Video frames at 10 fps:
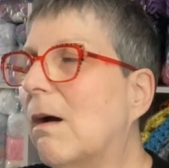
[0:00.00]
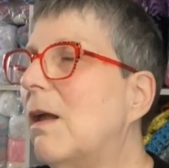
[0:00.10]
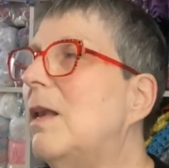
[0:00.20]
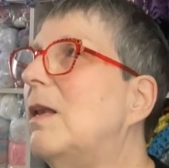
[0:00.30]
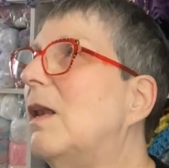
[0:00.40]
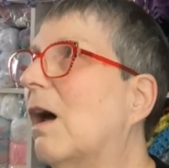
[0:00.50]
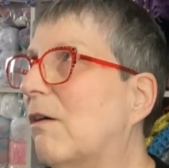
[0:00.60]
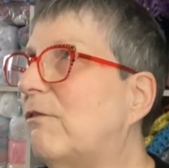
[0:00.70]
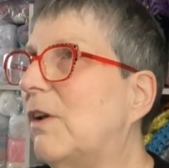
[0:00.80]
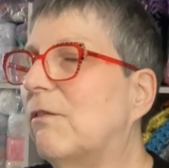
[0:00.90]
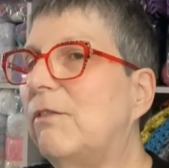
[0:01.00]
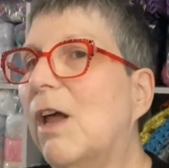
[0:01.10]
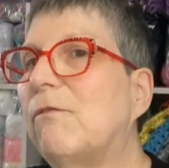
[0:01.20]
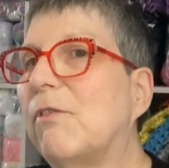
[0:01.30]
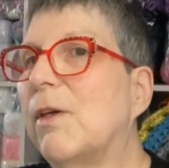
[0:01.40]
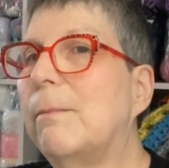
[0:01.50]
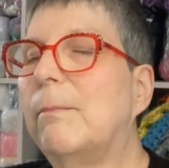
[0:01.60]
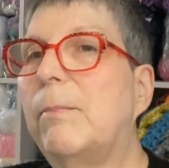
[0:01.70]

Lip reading: I love them,